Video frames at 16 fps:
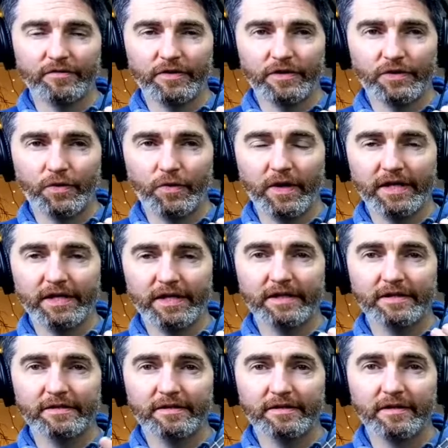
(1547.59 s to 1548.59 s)
that's quick.
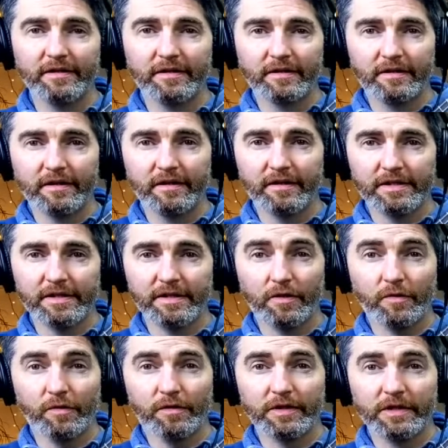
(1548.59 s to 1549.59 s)
It's a nice long one.